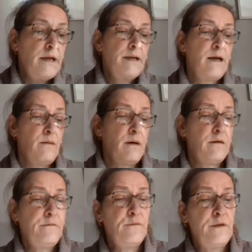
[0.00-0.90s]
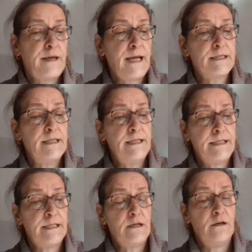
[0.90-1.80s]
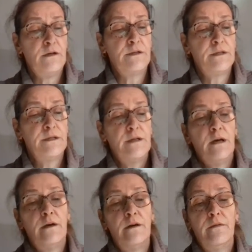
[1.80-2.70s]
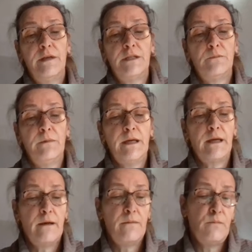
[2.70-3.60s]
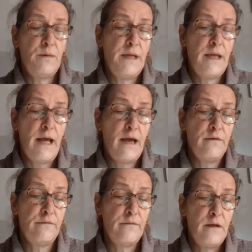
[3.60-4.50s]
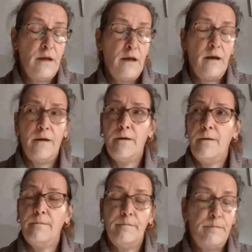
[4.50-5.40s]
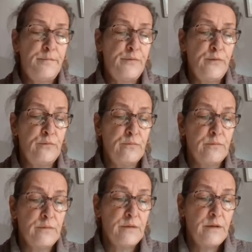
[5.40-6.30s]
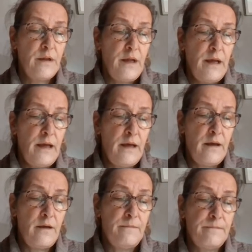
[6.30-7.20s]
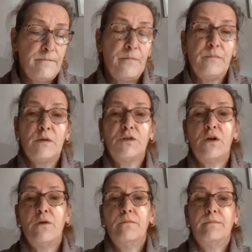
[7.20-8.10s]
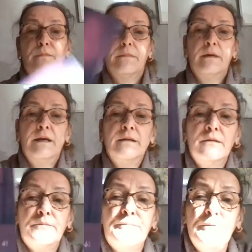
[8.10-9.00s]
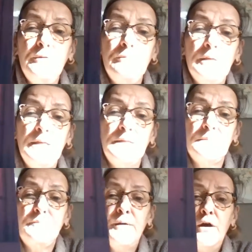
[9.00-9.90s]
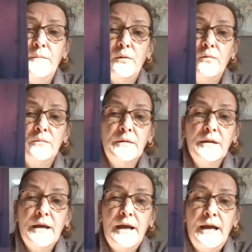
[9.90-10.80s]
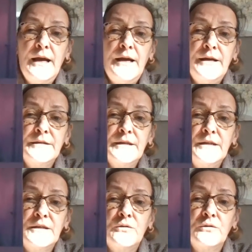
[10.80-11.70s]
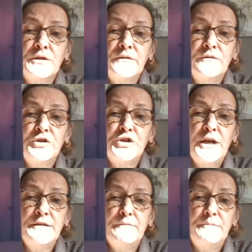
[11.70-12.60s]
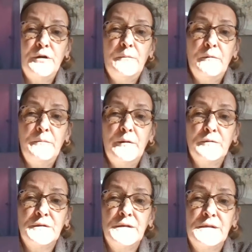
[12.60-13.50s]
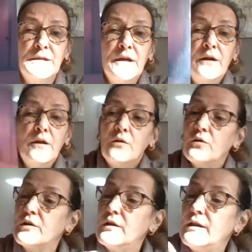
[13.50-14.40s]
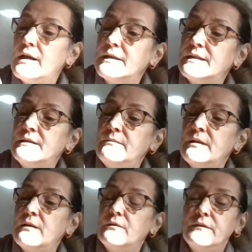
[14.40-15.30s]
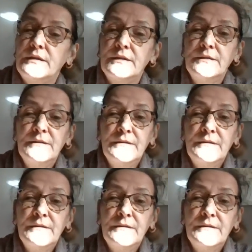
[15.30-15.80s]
Now uh, for the catalytic card uh, this week we have um, prune. Um, so prune is purple and it's got different shades of purple because it's got a light in the middle of it.